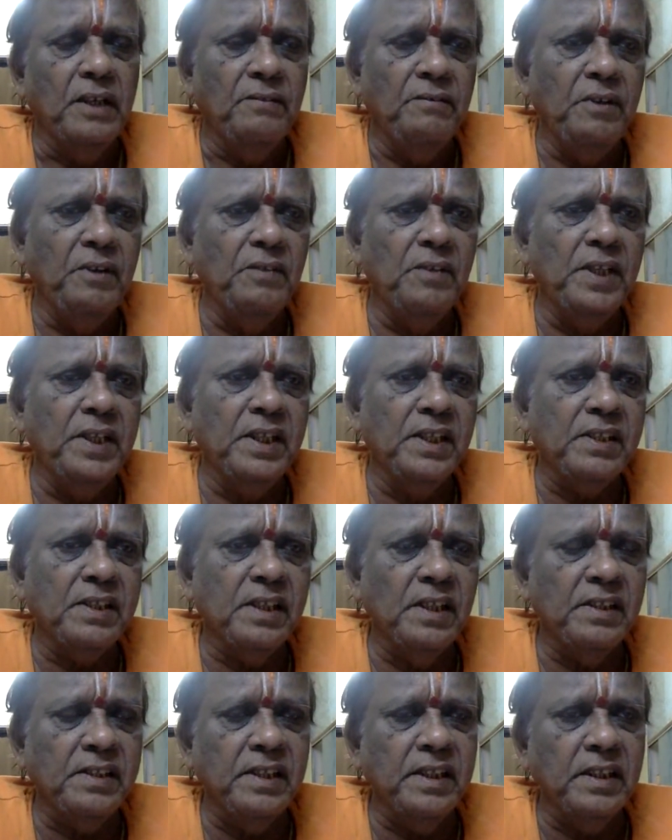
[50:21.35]
We will
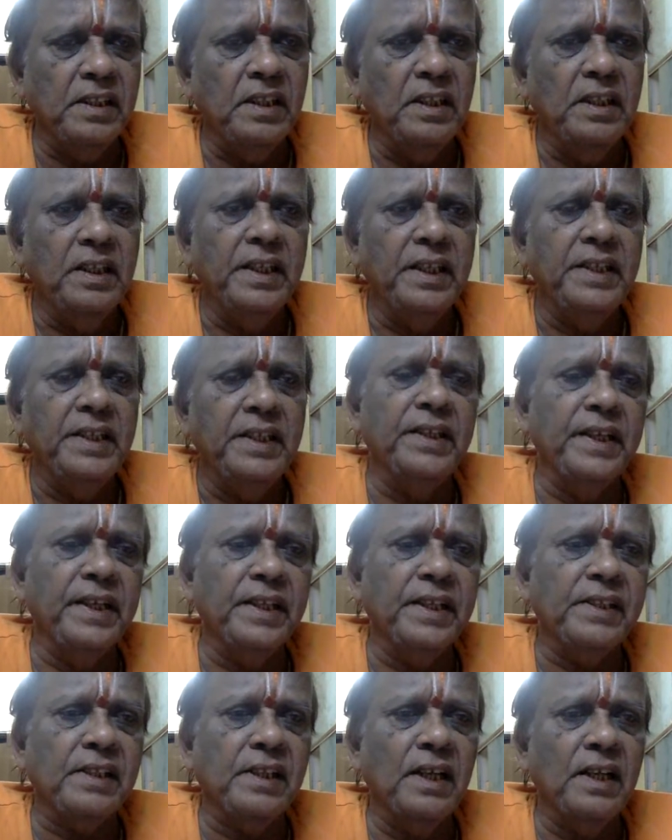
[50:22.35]
discuss it in the
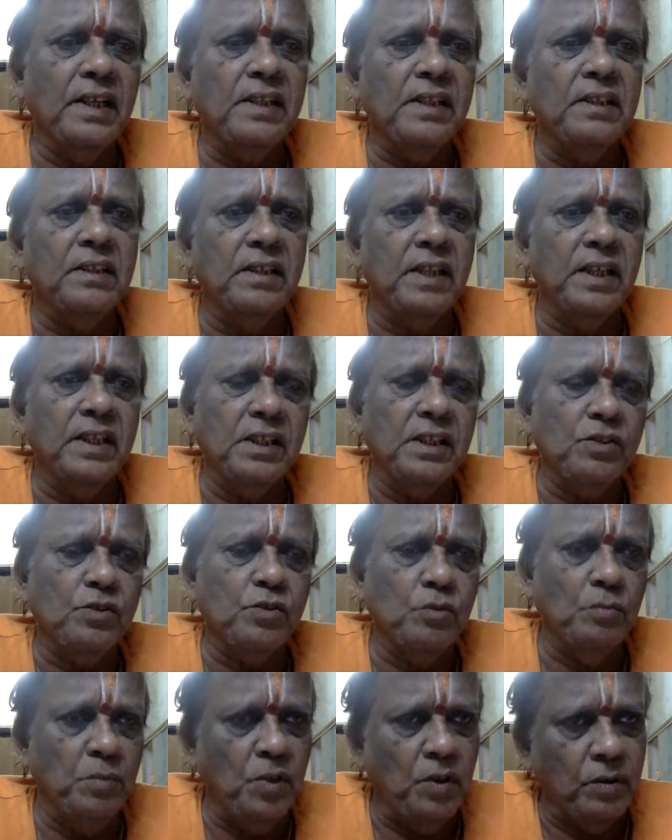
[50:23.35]
next class, that is
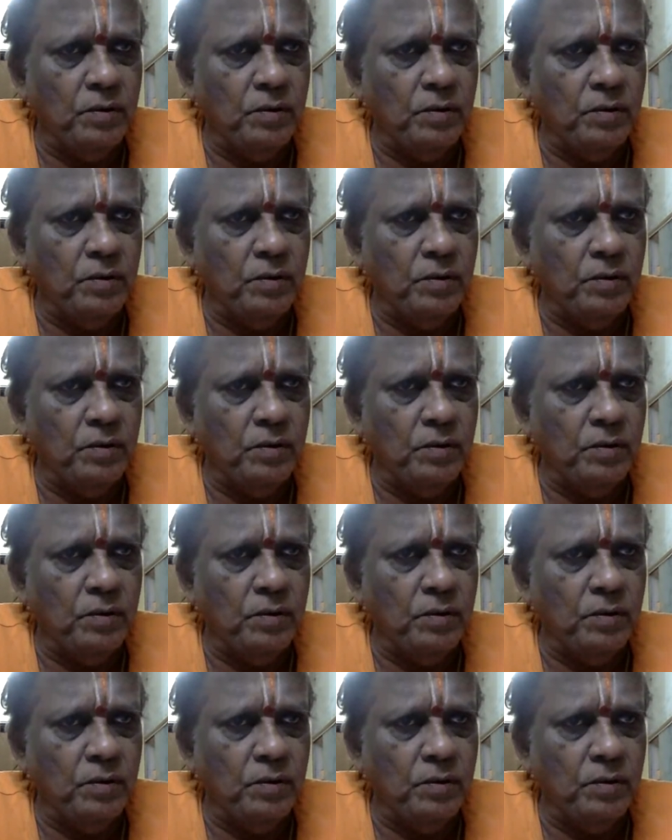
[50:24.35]
tomorrow.